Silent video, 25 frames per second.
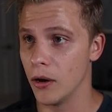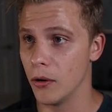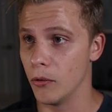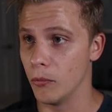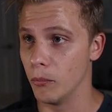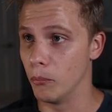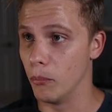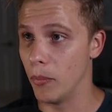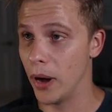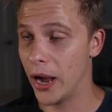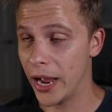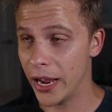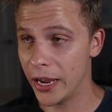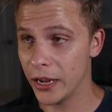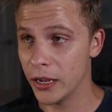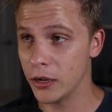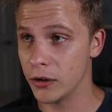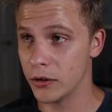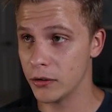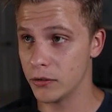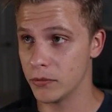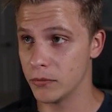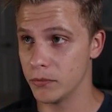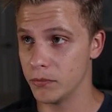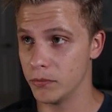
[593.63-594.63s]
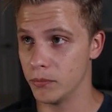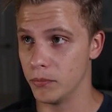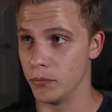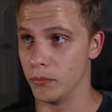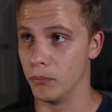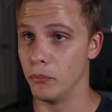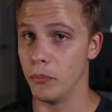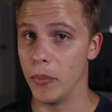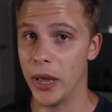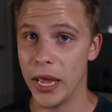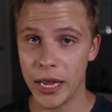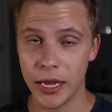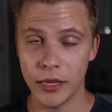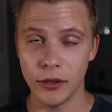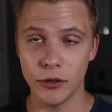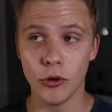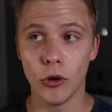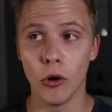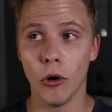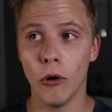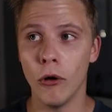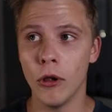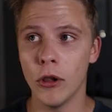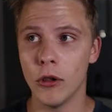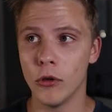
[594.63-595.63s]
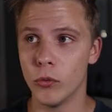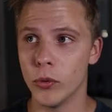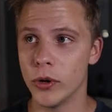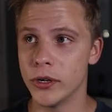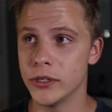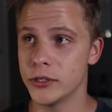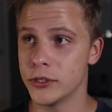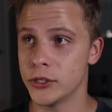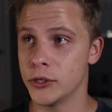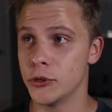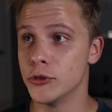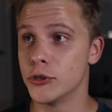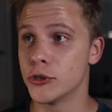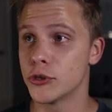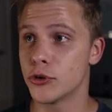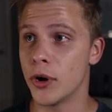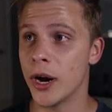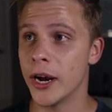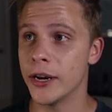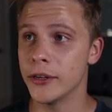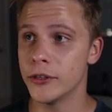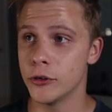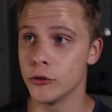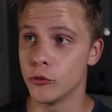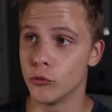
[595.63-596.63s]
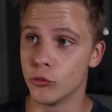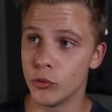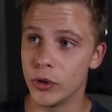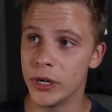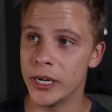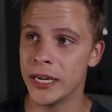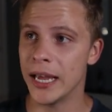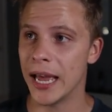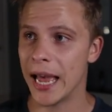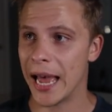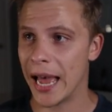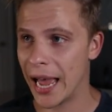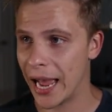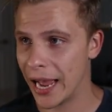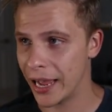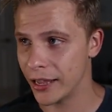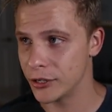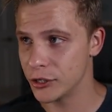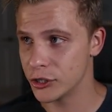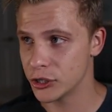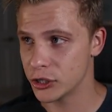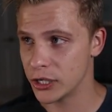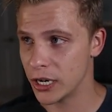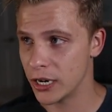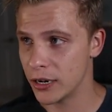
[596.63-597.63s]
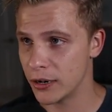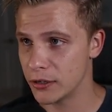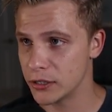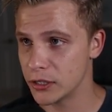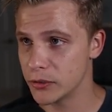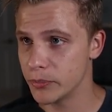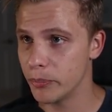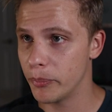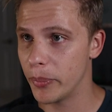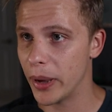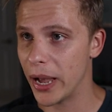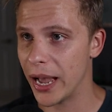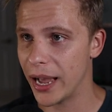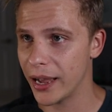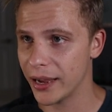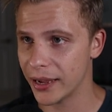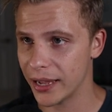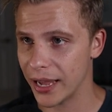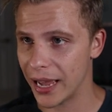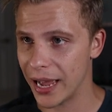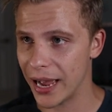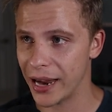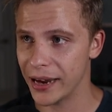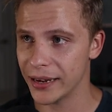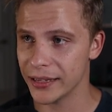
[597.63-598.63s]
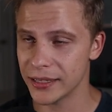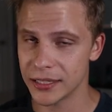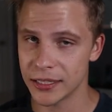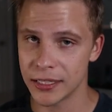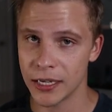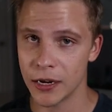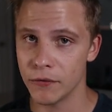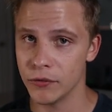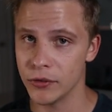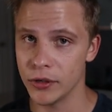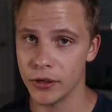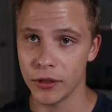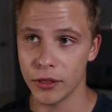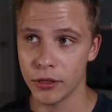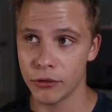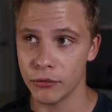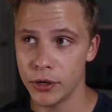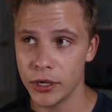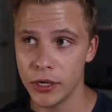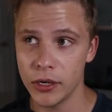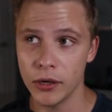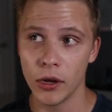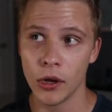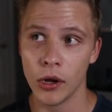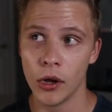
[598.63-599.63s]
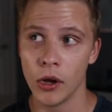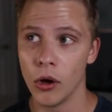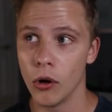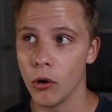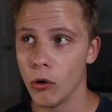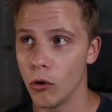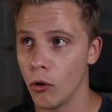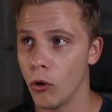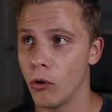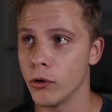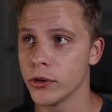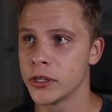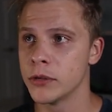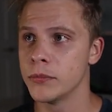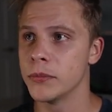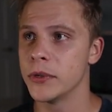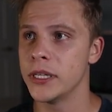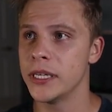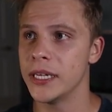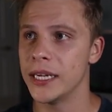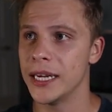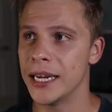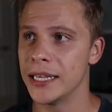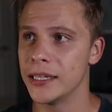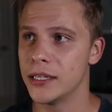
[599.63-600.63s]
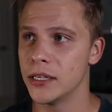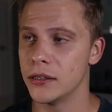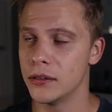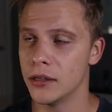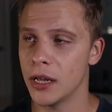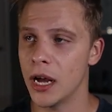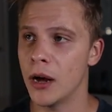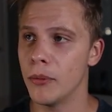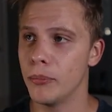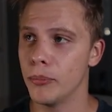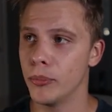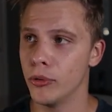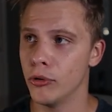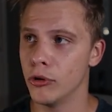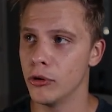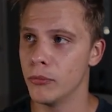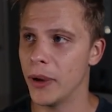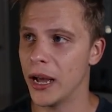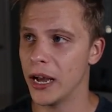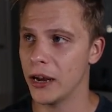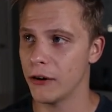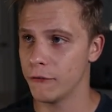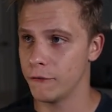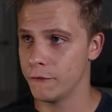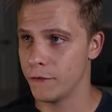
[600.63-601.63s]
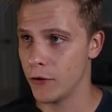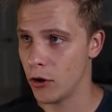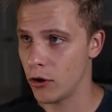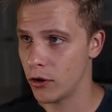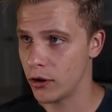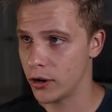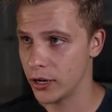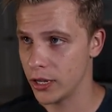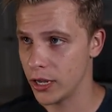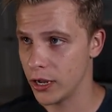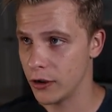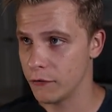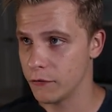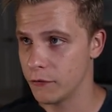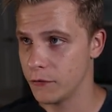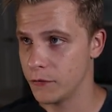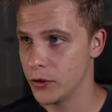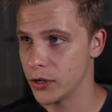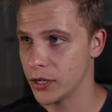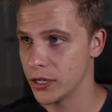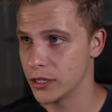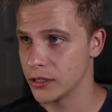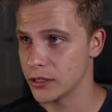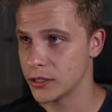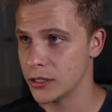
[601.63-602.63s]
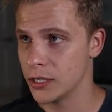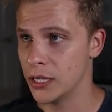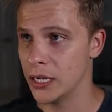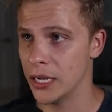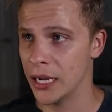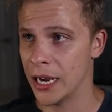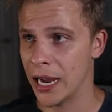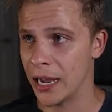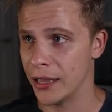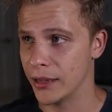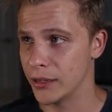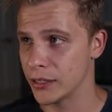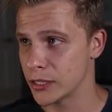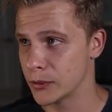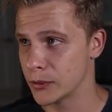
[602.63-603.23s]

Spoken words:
my main goal was to try to re-add shares back at 73. Ultimately, it did not pull back far enough. You can see it had a